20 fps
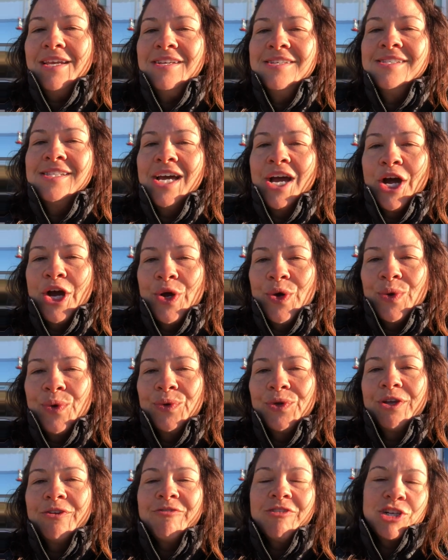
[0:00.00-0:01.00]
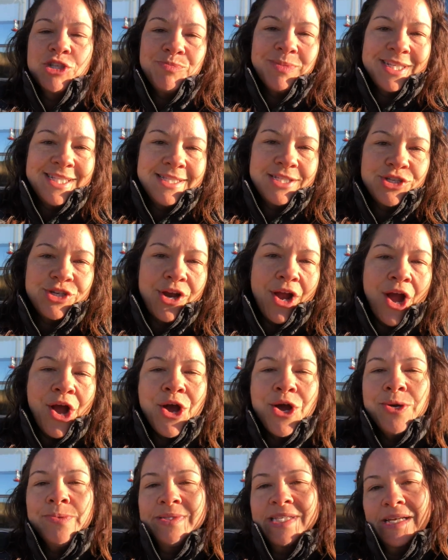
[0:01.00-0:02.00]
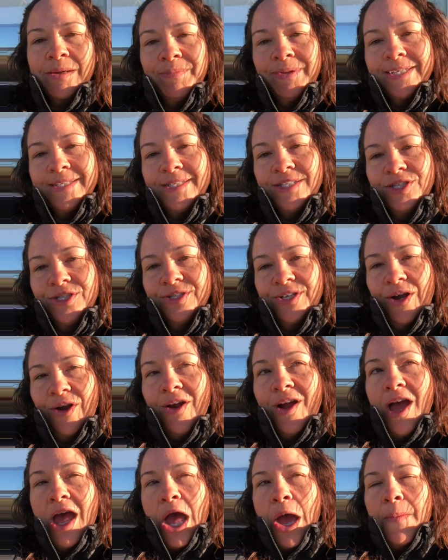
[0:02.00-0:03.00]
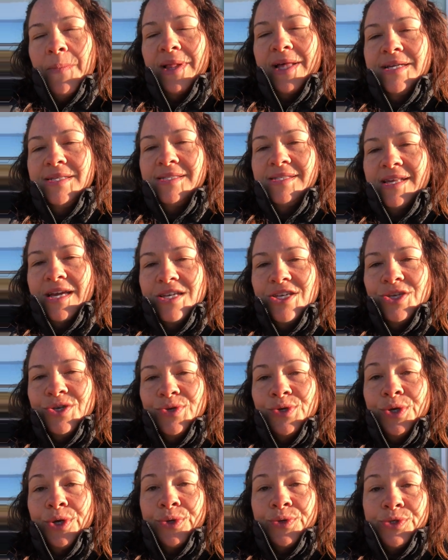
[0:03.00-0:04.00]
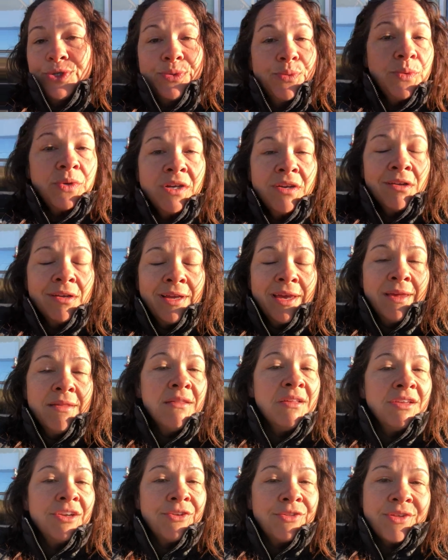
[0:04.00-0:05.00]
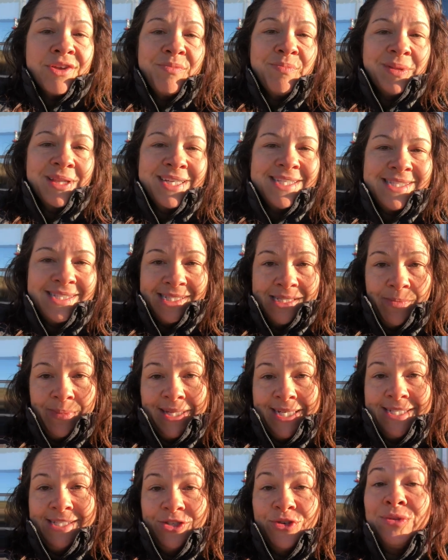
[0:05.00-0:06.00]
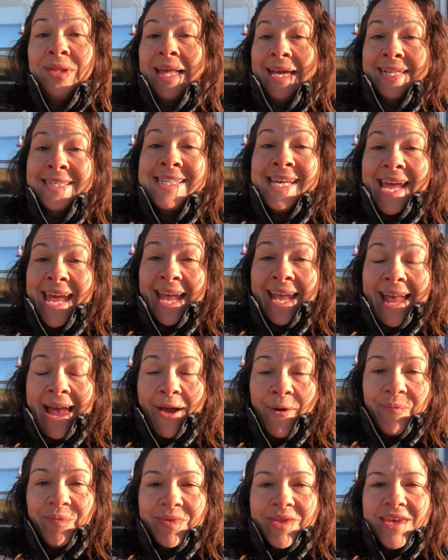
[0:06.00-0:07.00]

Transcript: So your first place is your home, second place is your place that you go to work, and then your third place is the place you like to hang out.